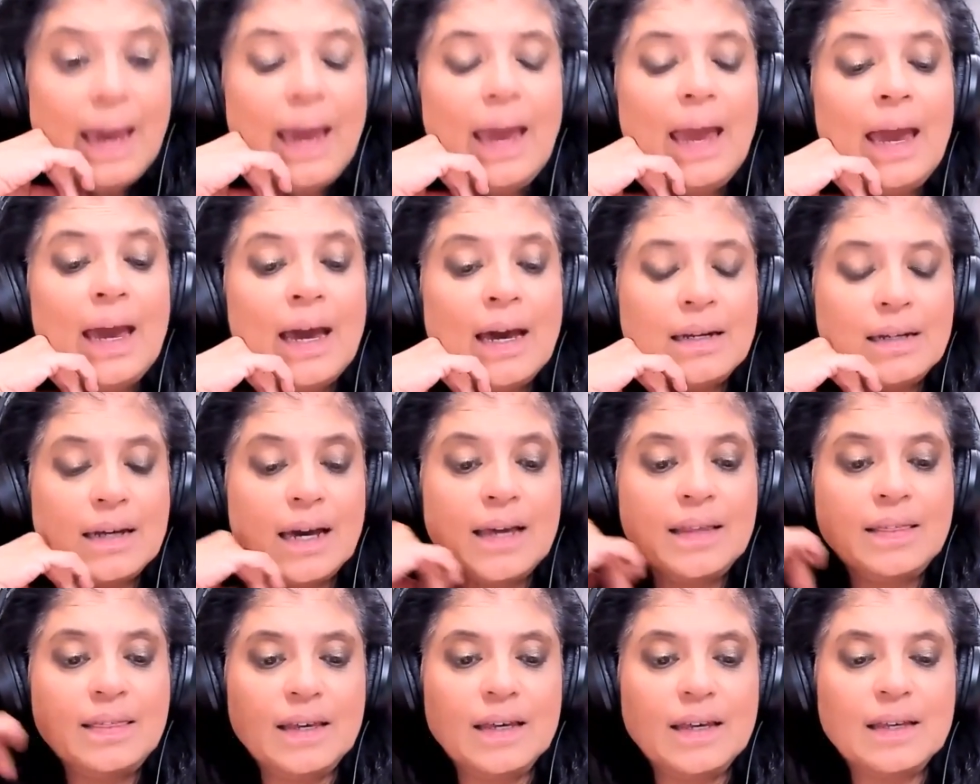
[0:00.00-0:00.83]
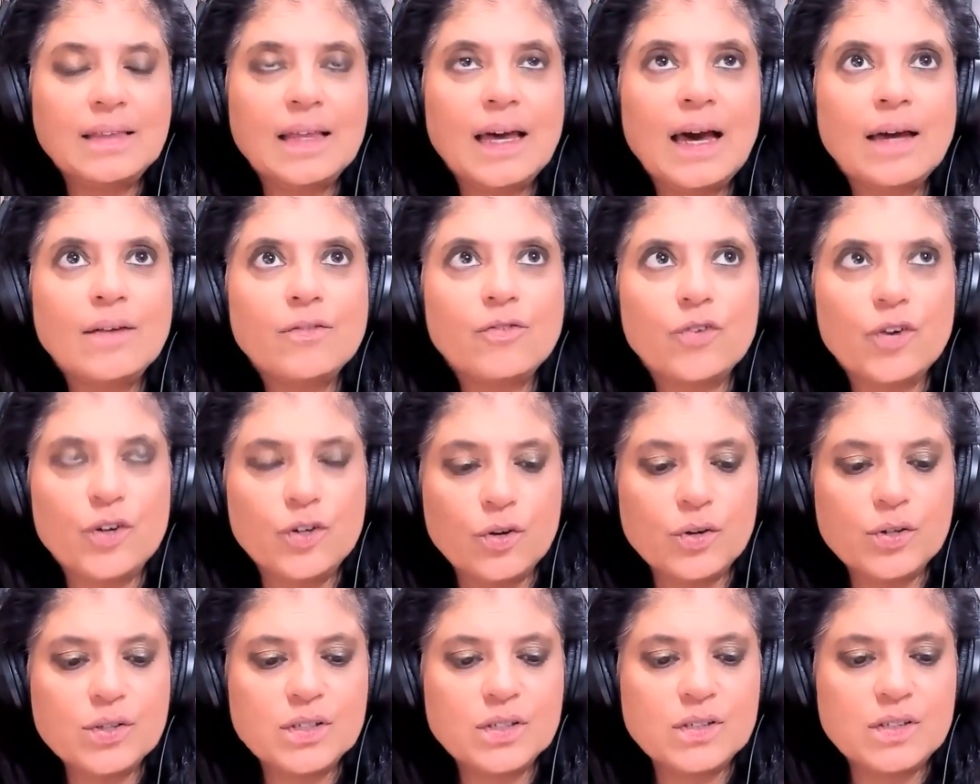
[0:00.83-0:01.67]
And I think that for a
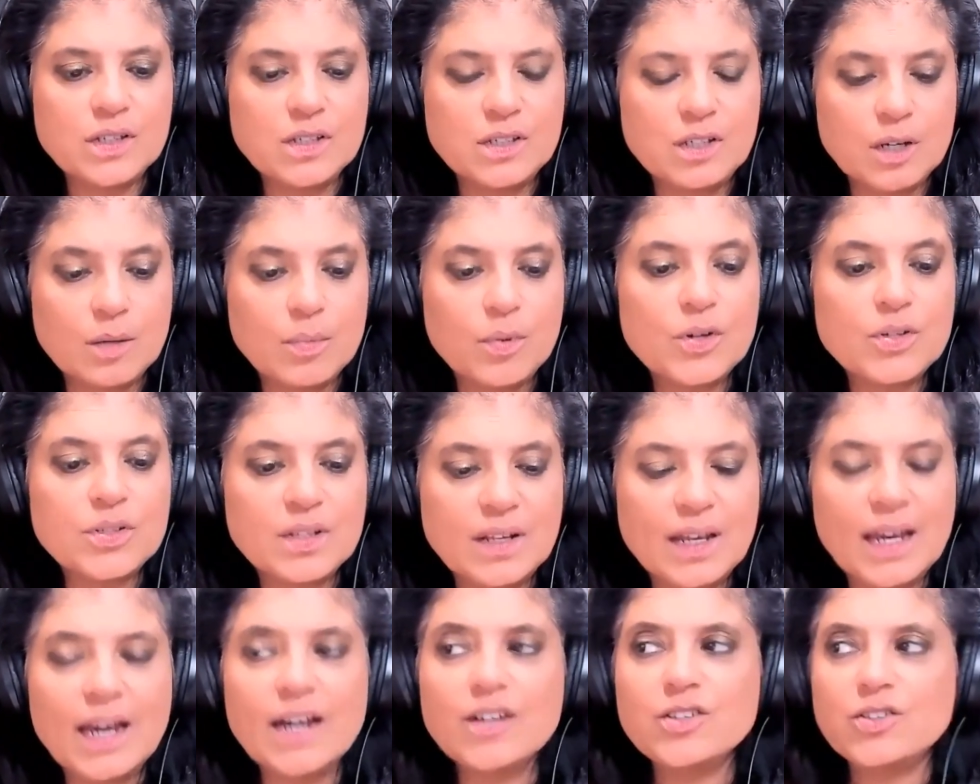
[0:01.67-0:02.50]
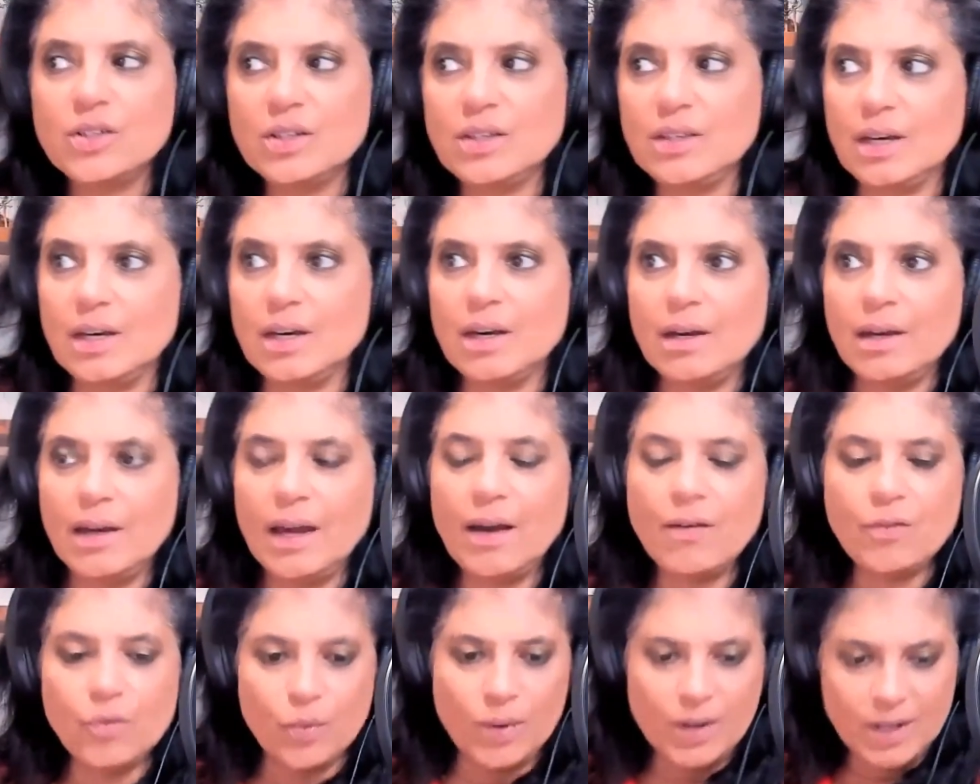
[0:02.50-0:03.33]
narcissistic person, they actually think
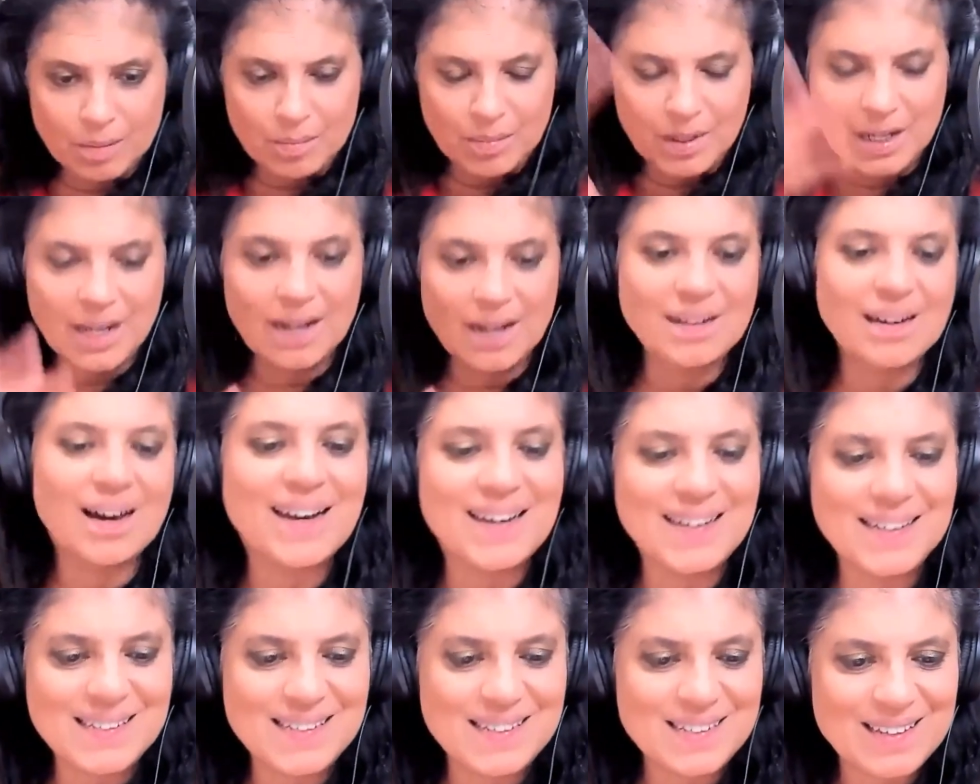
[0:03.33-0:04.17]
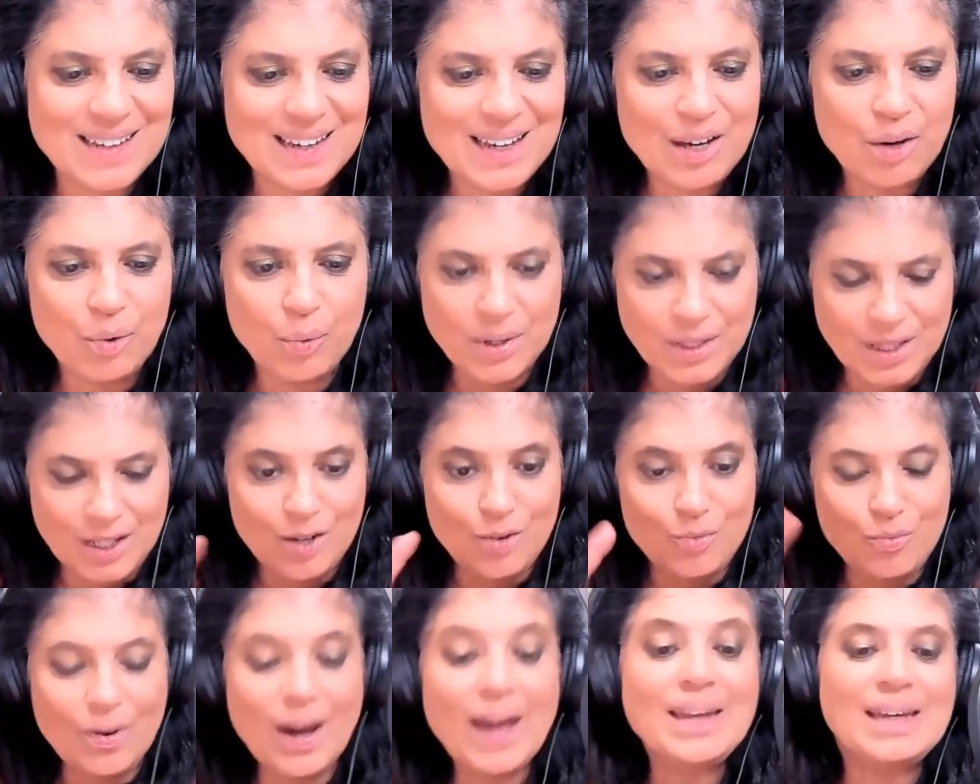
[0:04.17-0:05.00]
everyone can be on ice when they're
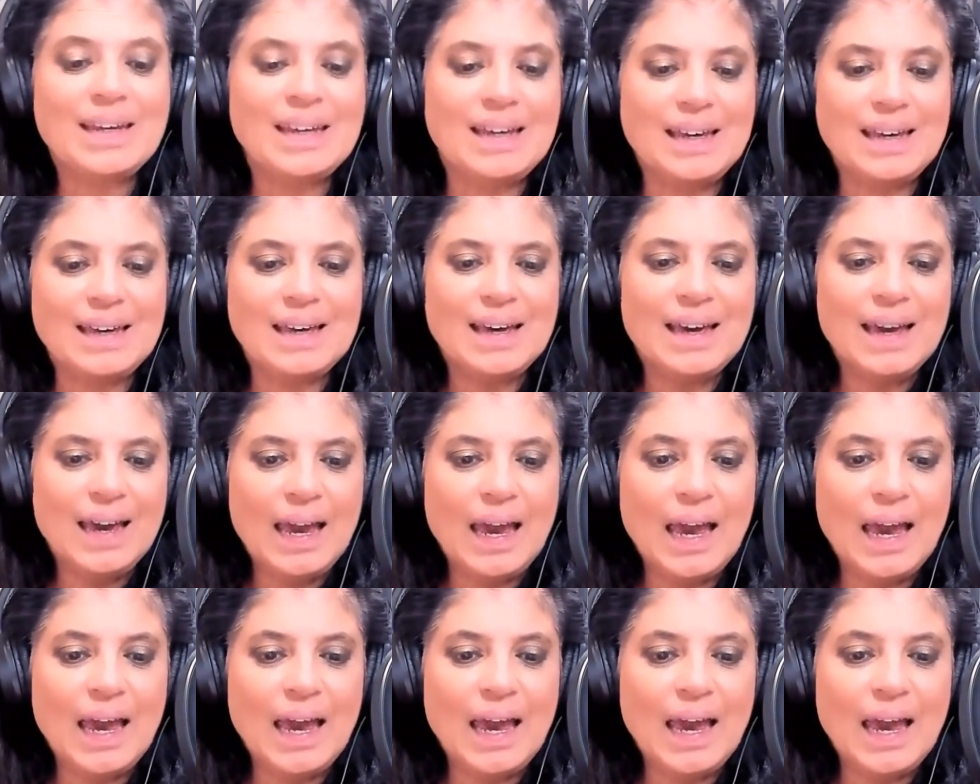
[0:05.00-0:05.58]
ready.